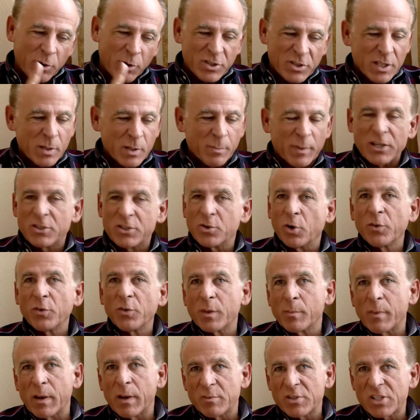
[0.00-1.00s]
I wrote to them, I
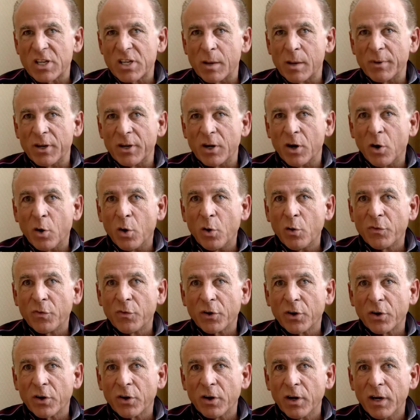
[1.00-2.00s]
told them I was coming
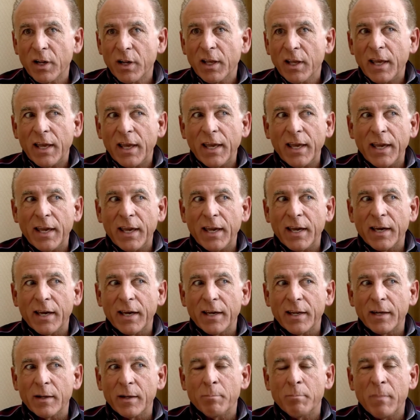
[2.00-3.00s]
over,
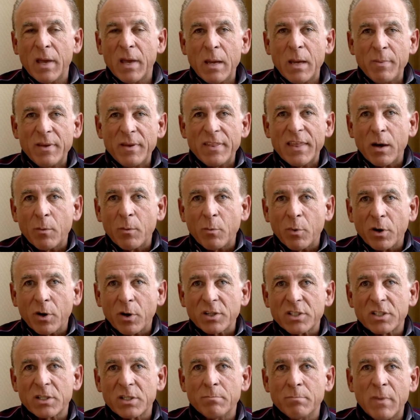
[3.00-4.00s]
and maybe that
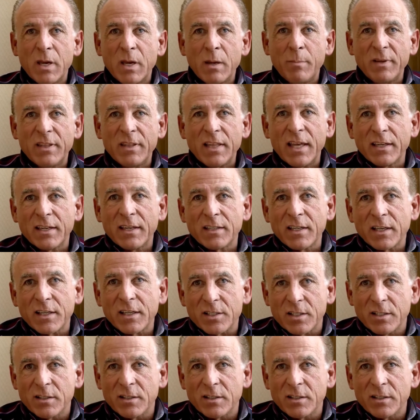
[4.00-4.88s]
works, and maybe that